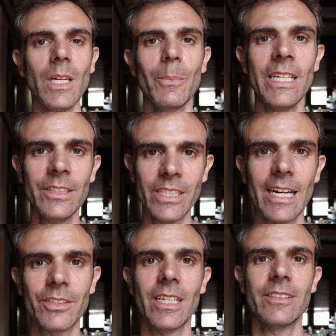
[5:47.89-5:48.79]
but here's the
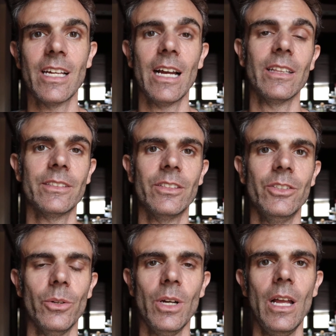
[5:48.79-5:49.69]
exercise that I like to
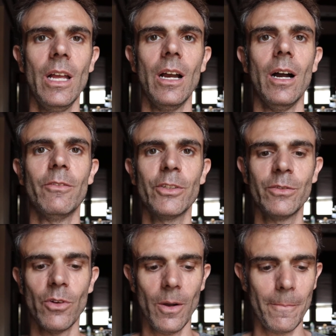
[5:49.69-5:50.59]
do. Uh, first
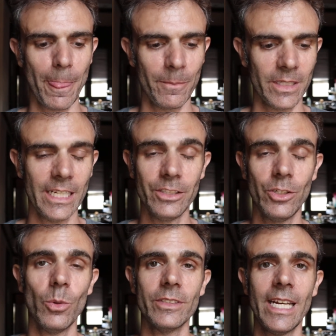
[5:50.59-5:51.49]
of all, again, you
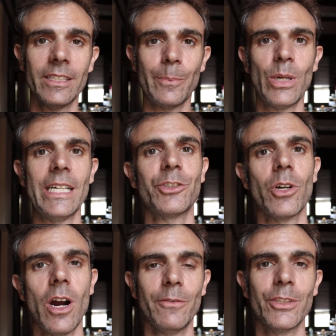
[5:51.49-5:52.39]
don't take the
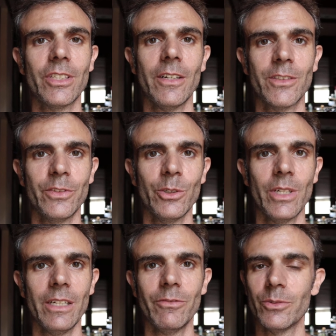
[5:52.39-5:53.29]
pressure off yourself to feel
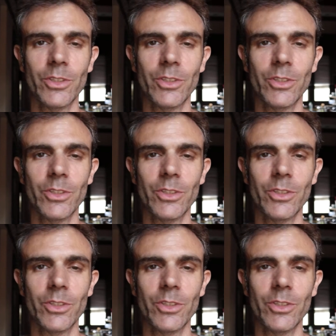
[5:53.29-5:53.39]
grateful.